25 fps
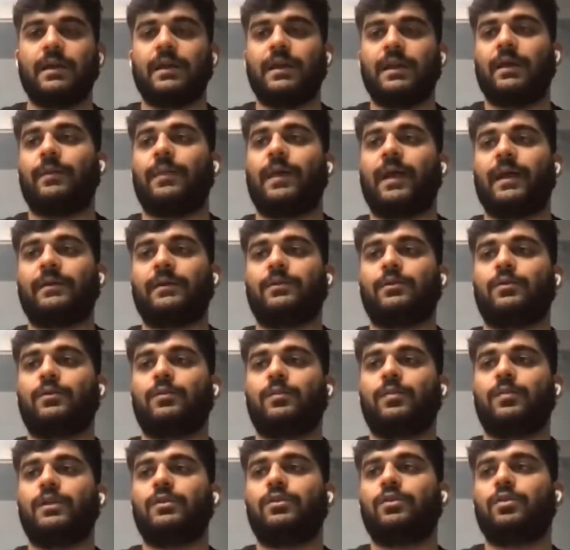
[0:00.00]
Now that
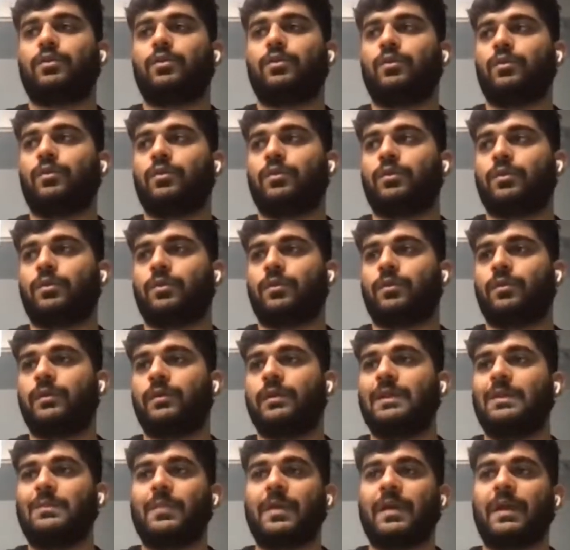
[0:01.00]
could be through,
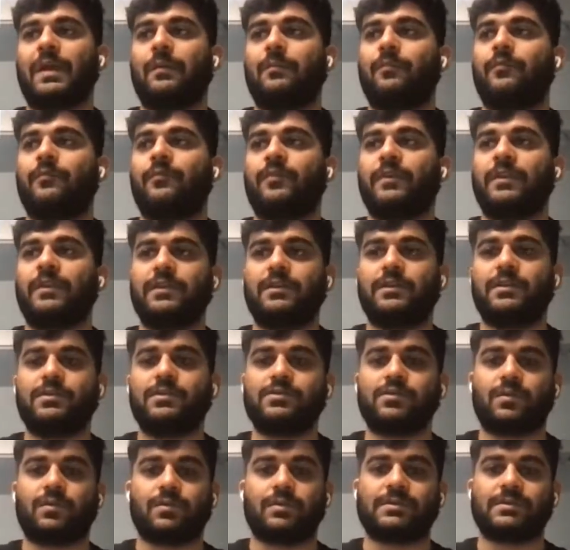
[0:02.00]
keeping up free
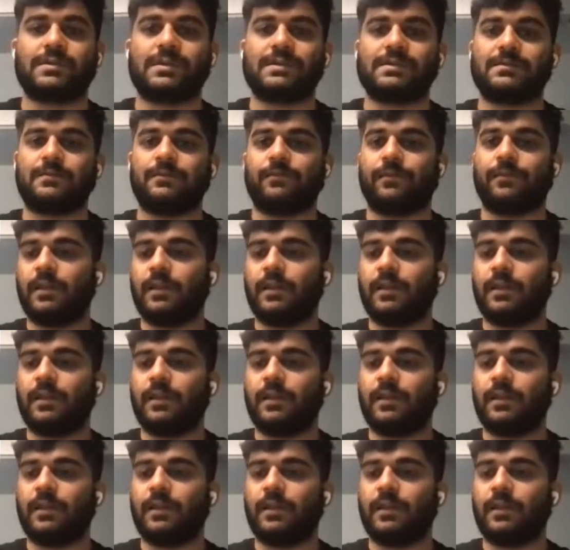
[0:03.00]
resources,